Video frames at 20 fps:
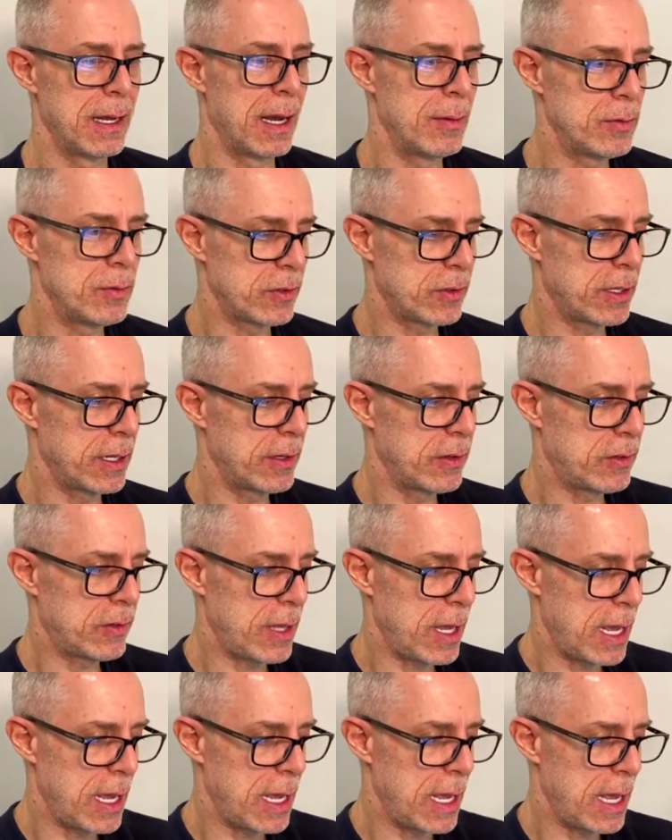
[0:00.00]
I'm just going to
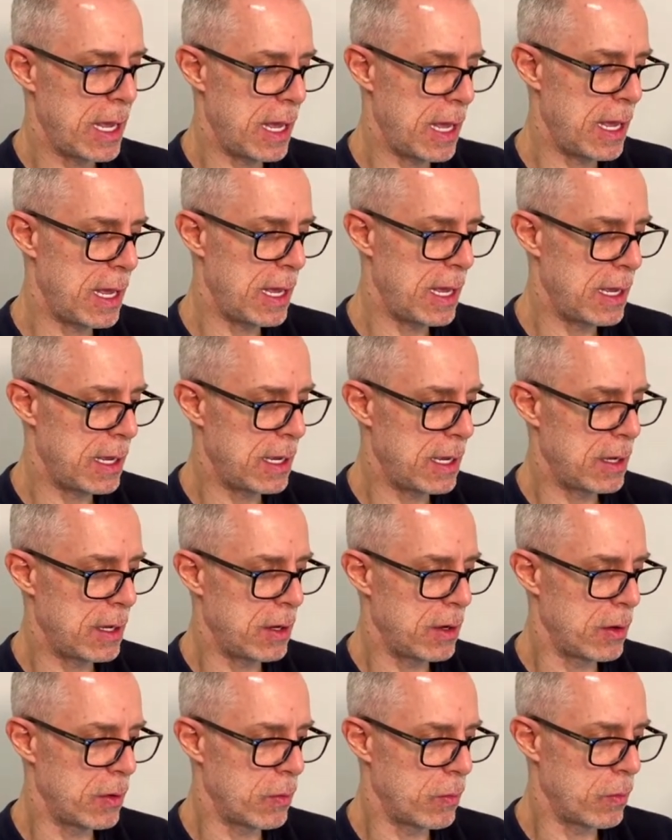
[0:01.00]
say,
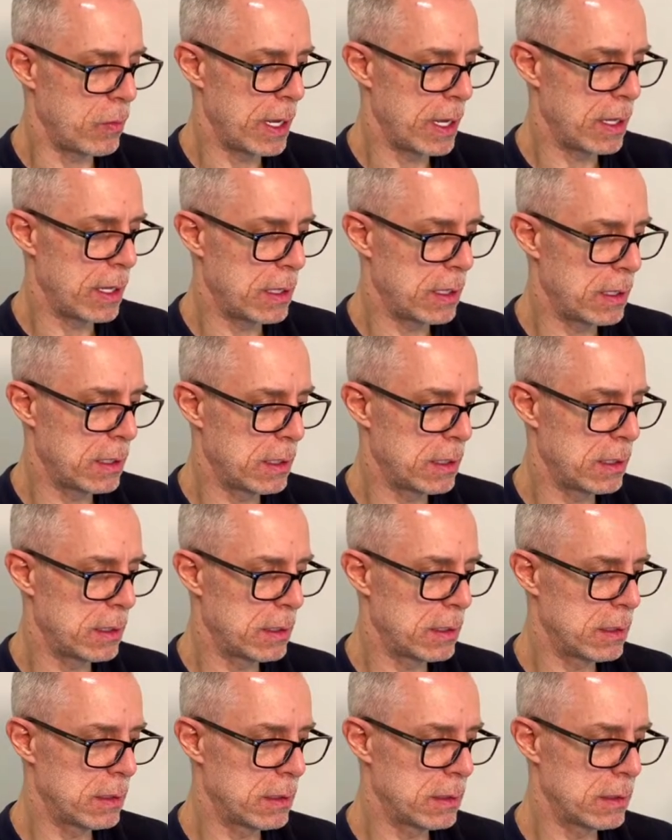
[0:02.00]
hey,
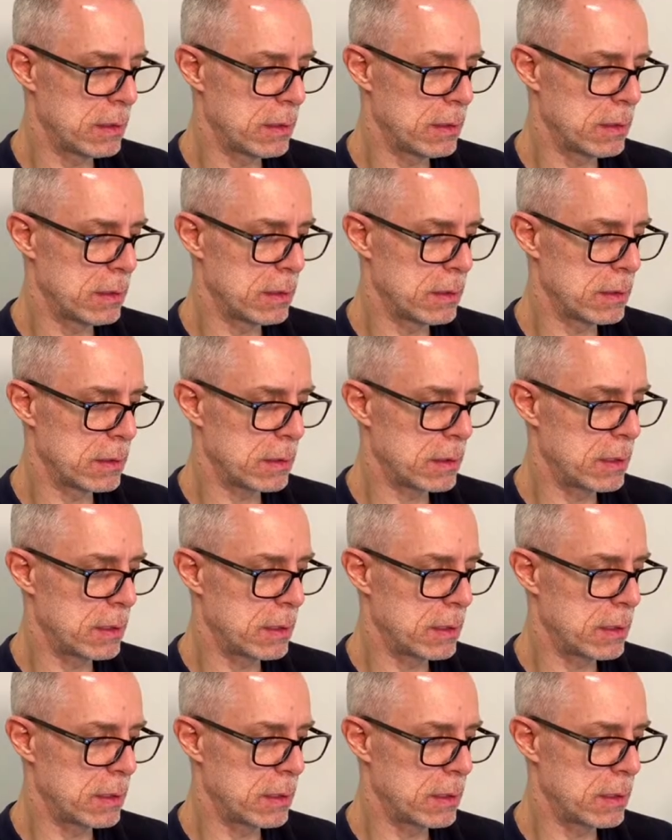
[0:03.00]
welcome